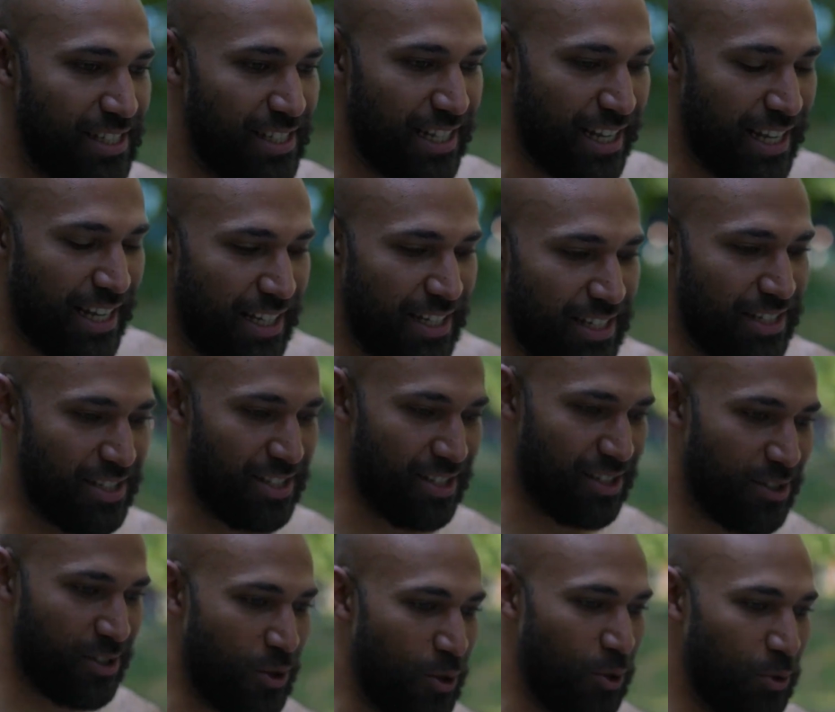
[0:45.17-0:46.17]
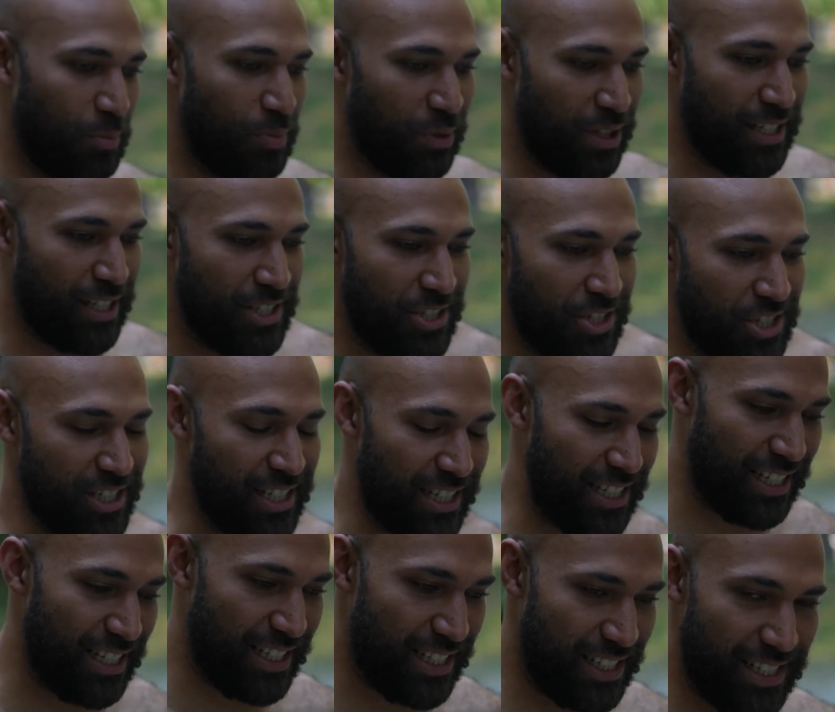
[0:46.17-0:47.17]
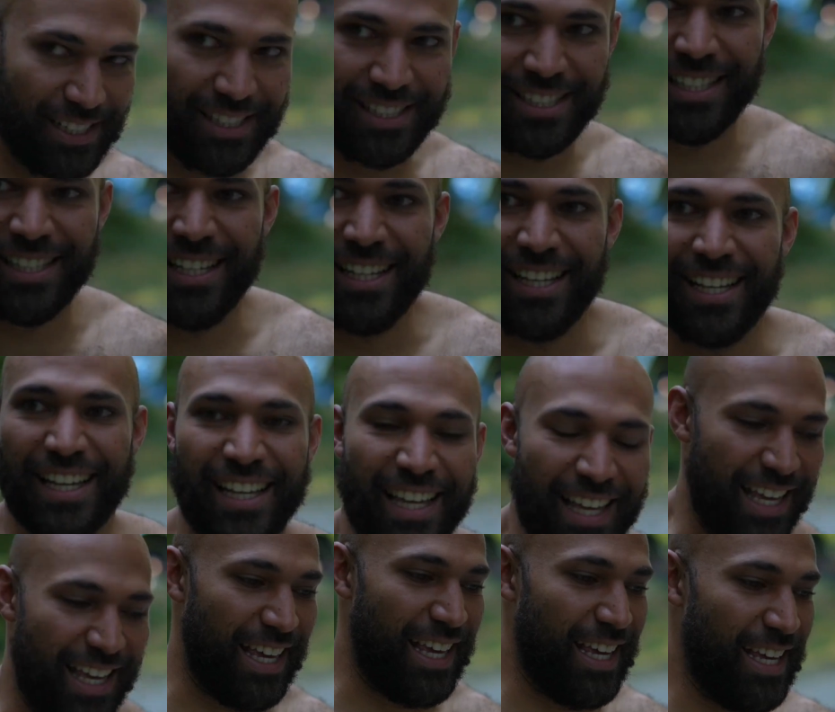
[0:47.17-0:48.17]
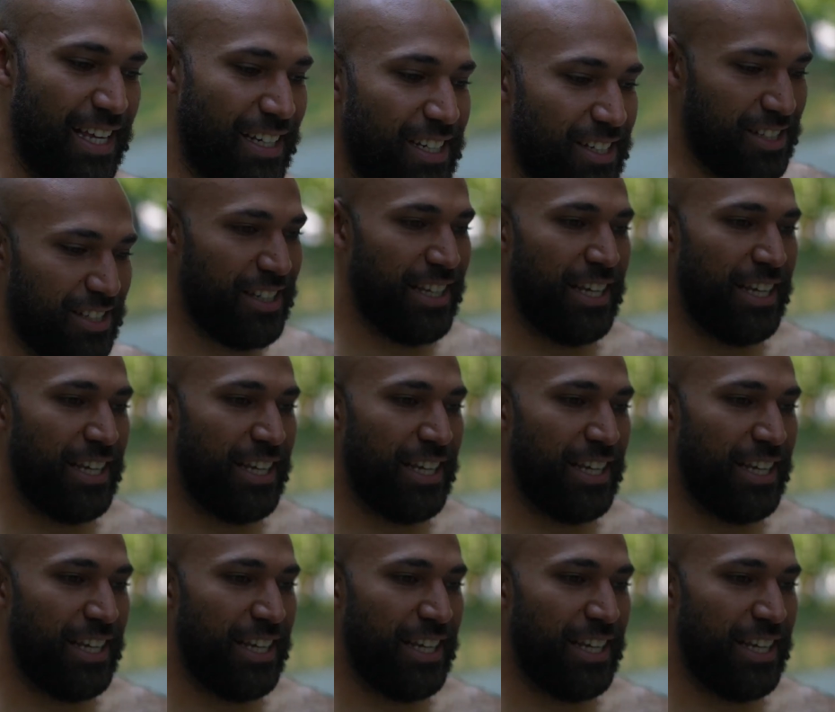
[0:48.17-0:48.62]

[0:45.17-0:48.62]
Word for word: and cold plunges mm-hmm. and